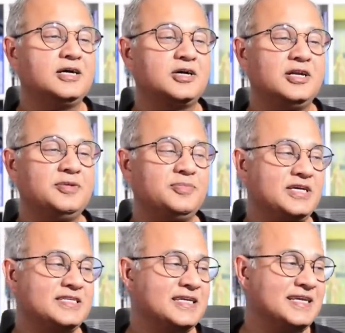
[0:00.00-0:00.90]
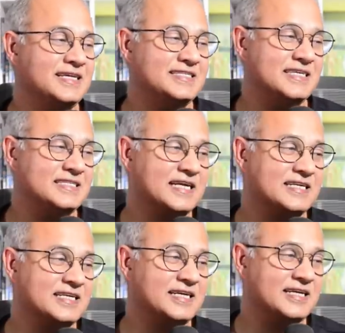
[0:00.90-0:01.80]
Colombian says getting
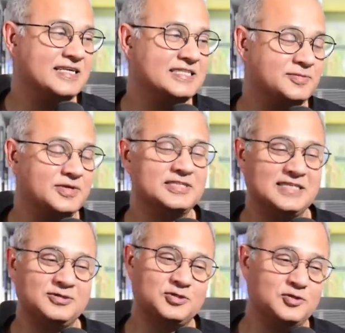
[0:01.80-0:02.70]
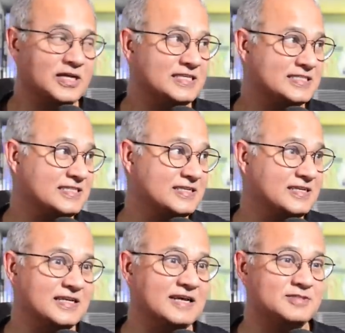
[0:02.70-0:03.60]
here late. So today's
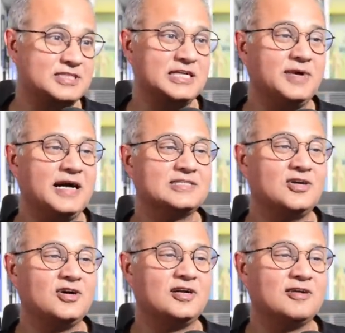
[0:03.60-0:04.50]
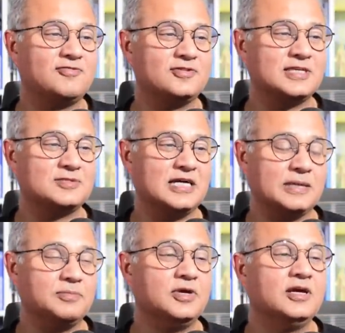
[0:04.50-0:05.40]
live stream has gone on for some
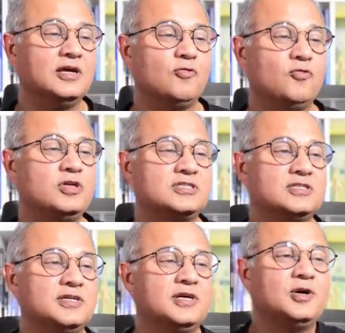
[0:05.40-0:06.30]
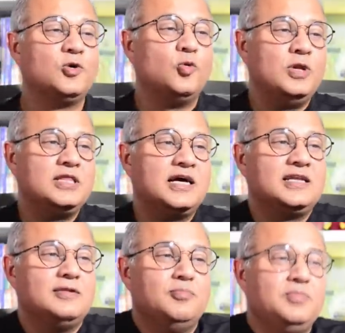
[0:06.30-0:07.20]
time, which will then
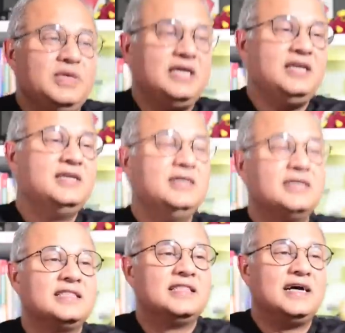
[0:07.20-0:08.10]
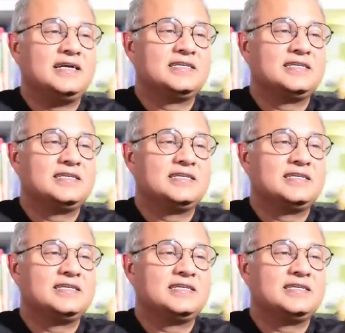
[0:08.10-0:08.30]
mean that